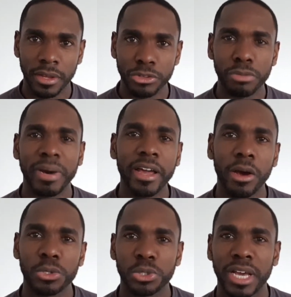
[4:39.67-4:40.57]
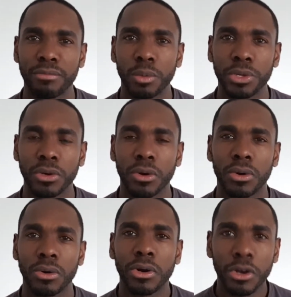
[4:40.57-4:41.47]
You might also have what we
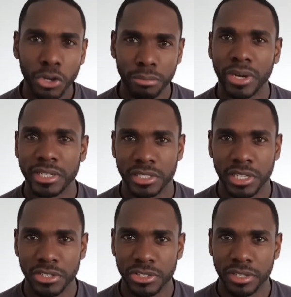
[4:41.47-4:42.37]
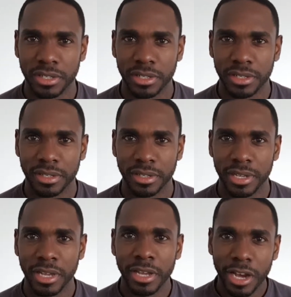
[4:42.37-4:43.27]
call commodities.
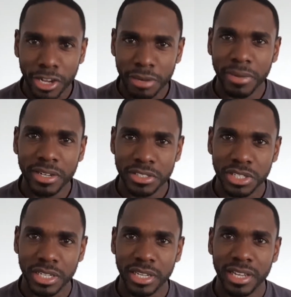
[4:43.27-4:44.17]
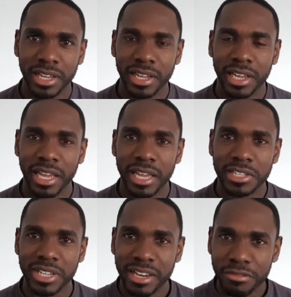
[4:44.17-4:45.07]
A commodity
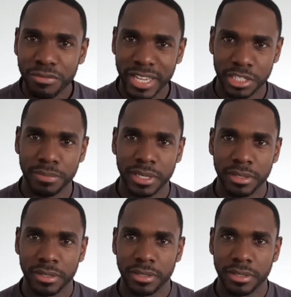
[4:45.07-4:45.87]
is an investment